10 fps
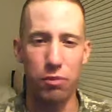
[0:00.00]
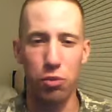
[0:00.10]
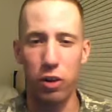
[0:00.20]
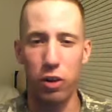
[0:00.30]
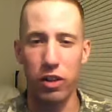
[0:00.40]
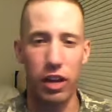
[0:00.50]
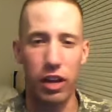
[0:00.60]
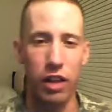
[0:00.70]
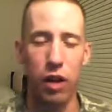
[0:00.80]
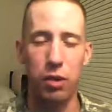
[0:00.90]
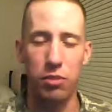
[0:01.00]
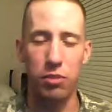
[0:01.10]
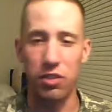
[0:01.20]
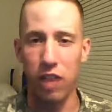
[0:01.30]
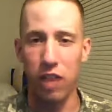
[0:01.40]
to where they allowed him to
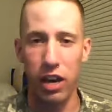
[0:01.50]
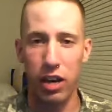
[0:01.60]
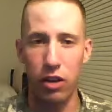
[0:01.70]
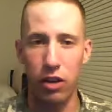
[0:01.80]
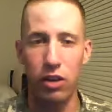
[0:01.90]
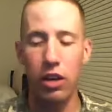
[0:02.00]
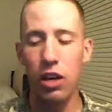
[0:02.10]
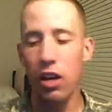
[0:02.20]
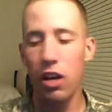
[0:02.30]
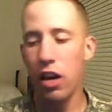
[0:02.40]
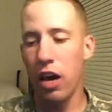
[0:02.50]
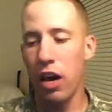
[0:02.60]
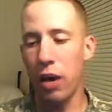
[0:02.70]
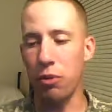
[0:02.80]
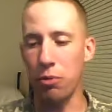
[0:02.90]
stay in. He
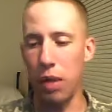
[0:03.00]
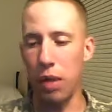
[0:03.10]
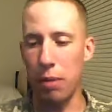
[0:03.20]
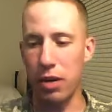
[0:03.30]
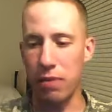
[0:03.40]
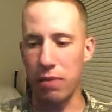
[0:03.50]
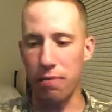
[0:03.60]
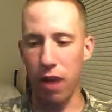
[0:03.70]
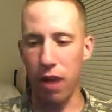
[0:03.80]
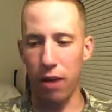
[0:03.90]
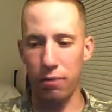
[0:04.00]
was maybe 5'6",